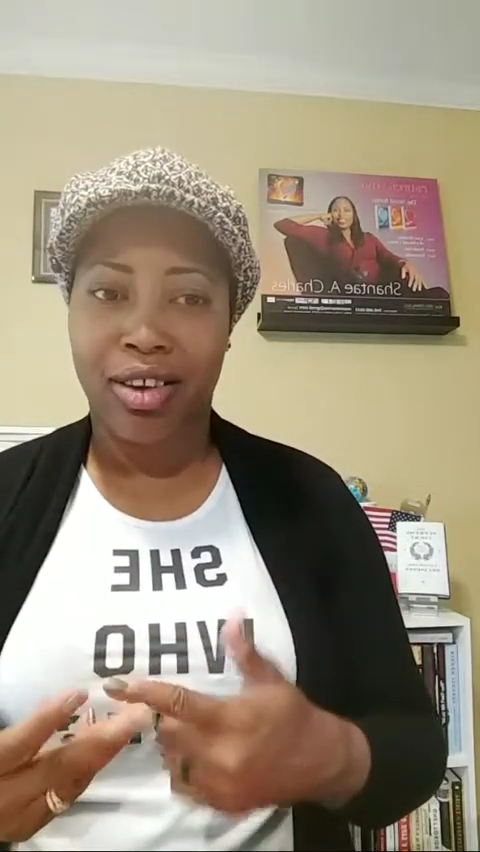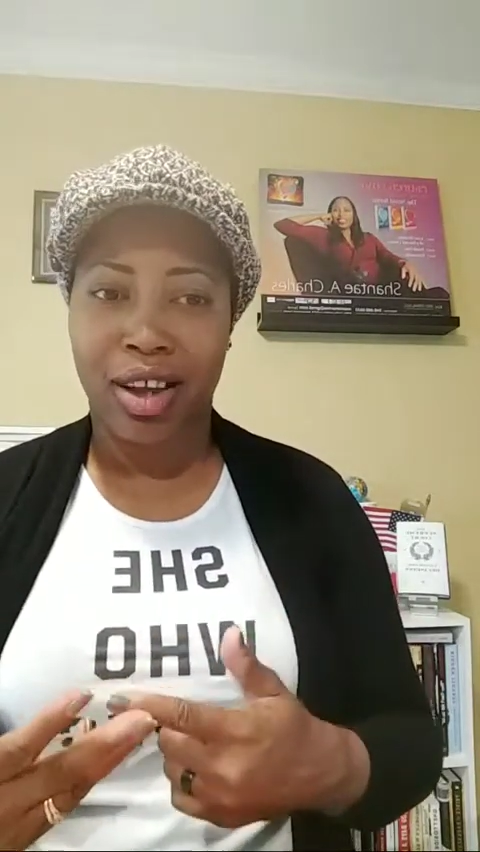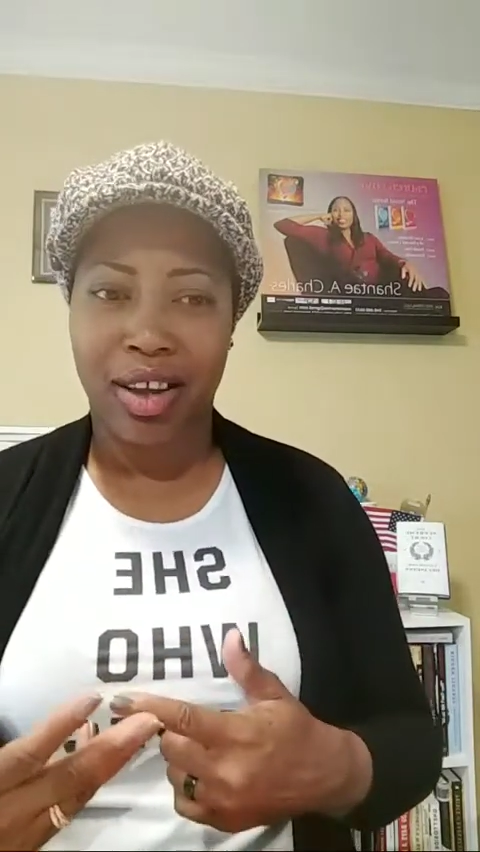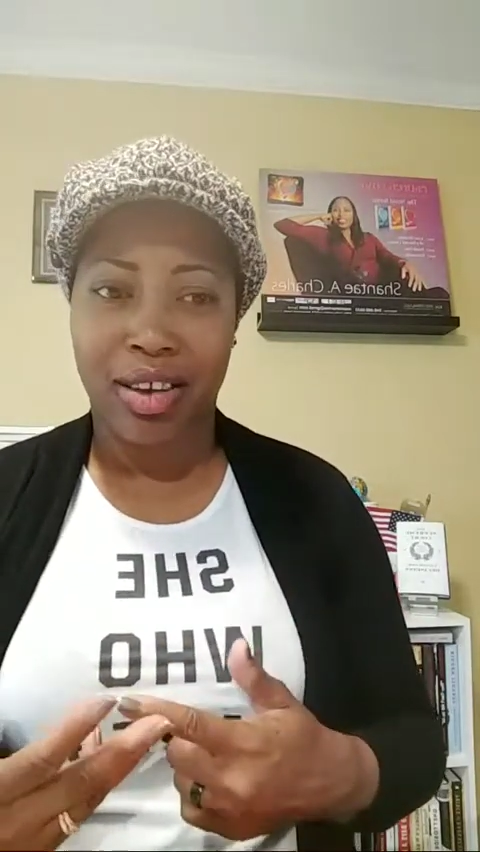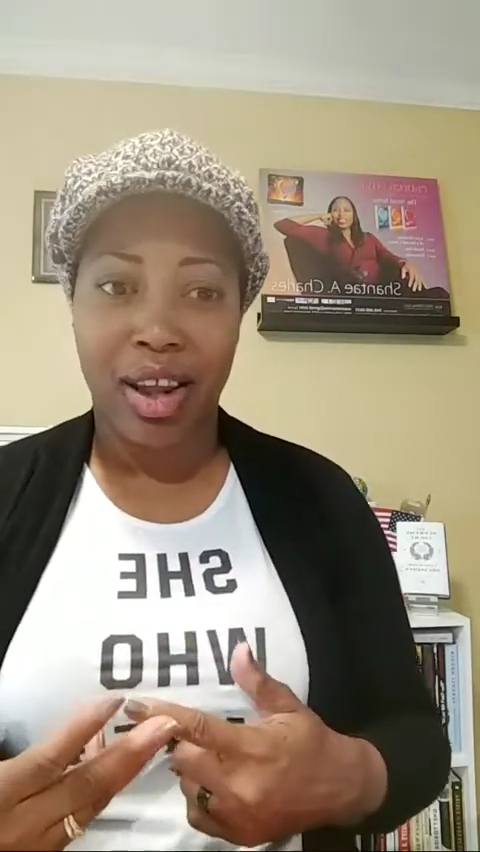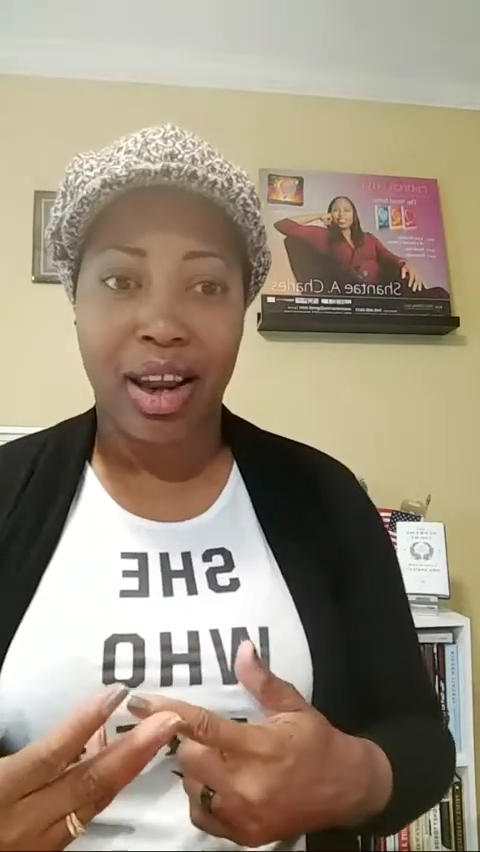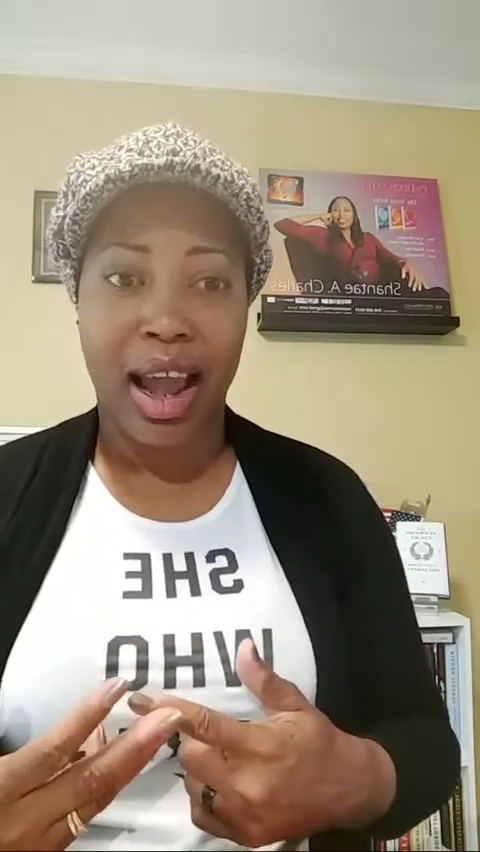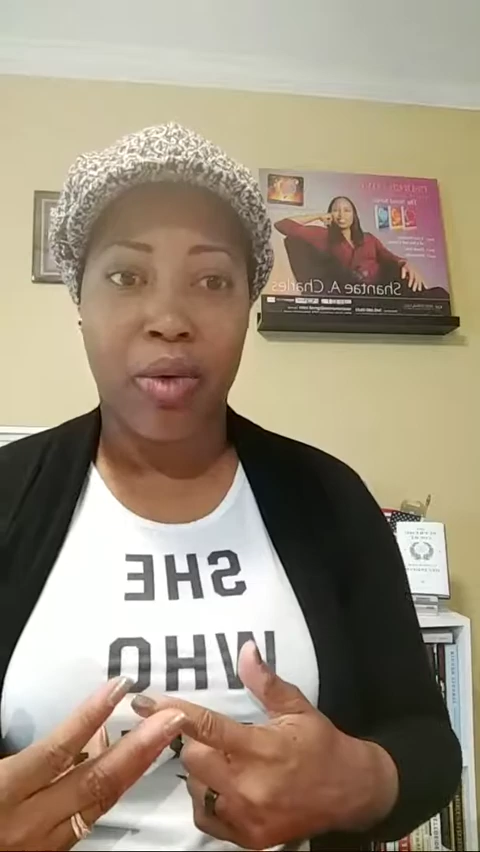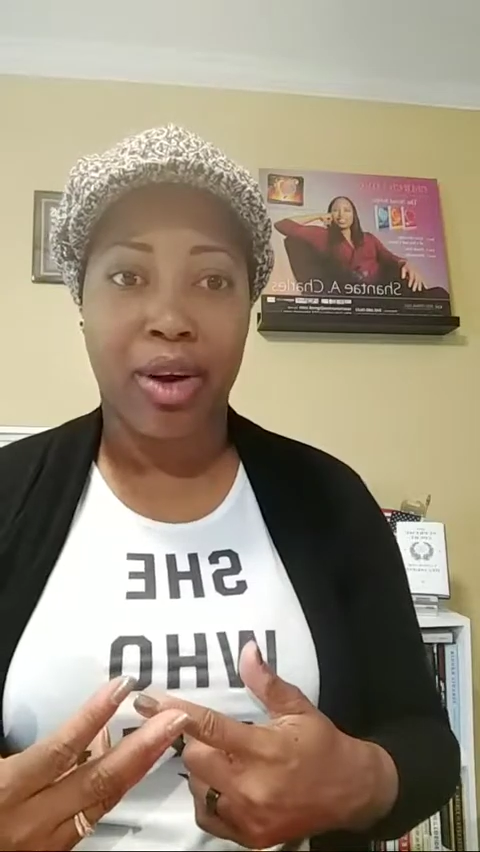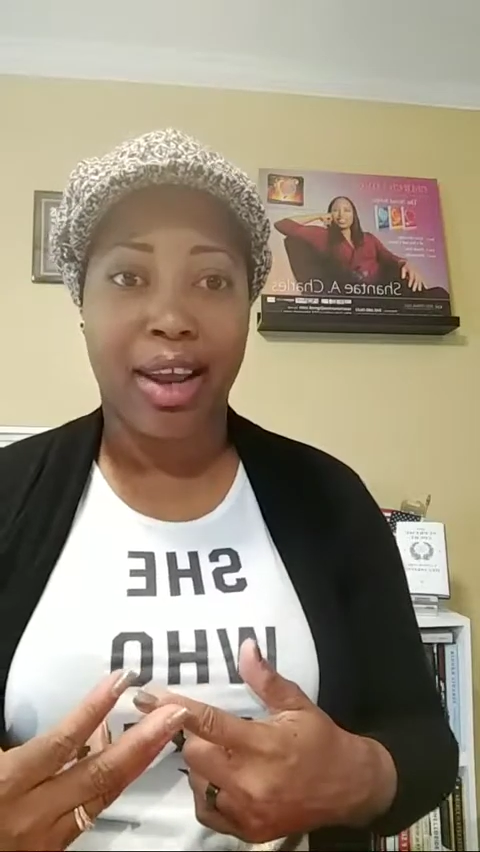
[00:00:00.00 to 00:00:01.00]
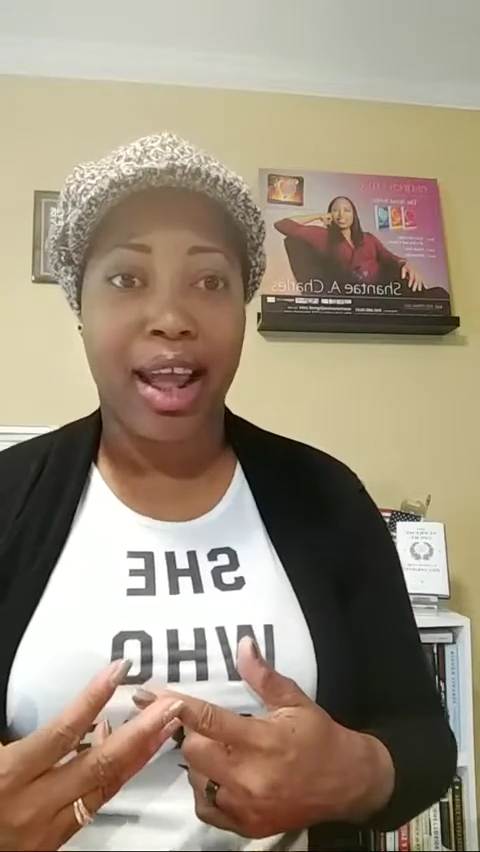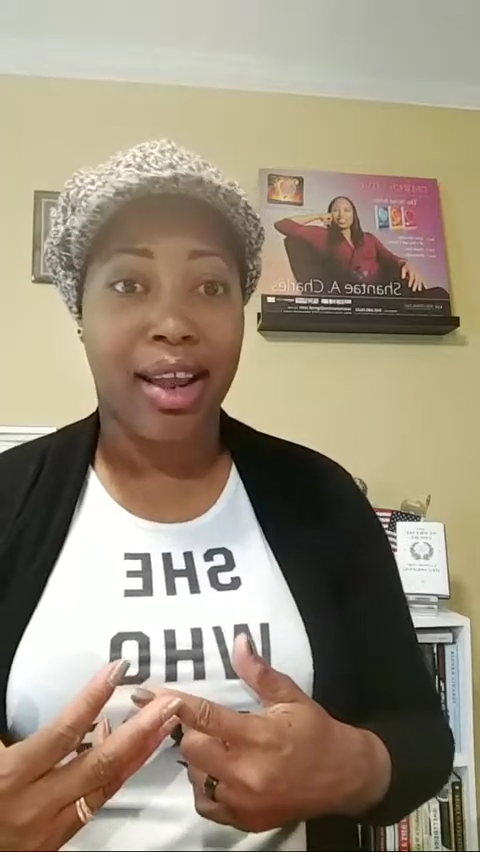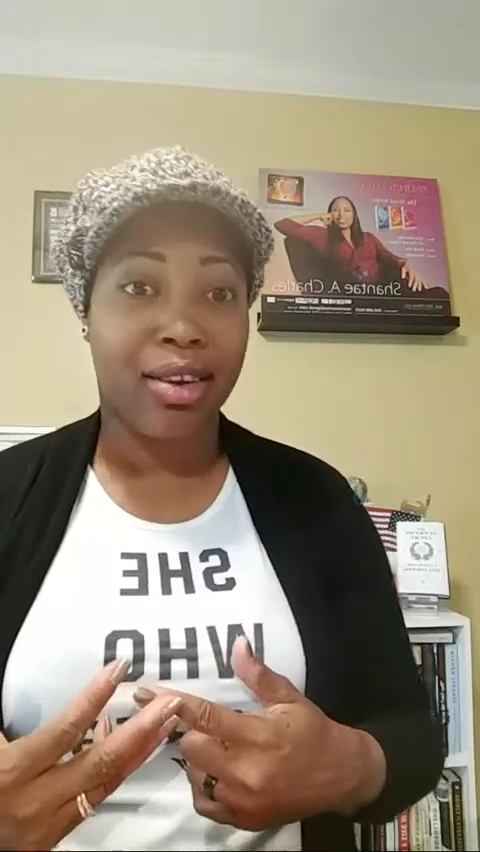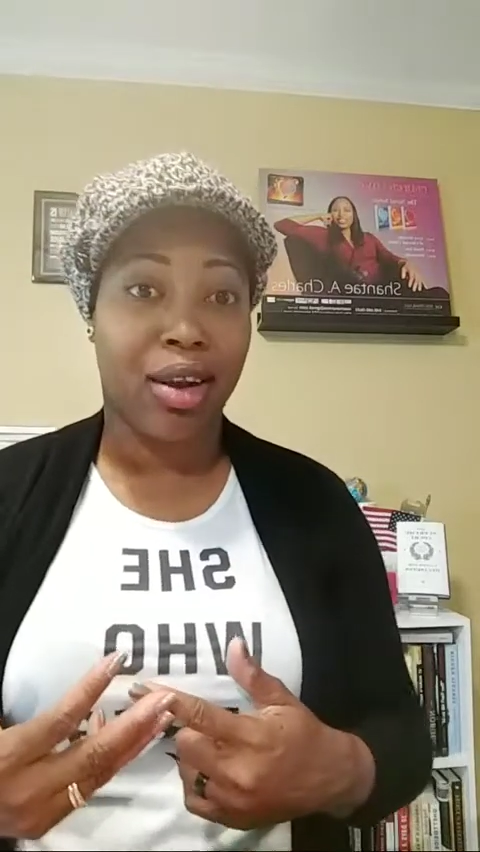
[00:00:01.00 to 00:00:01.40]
16-hour days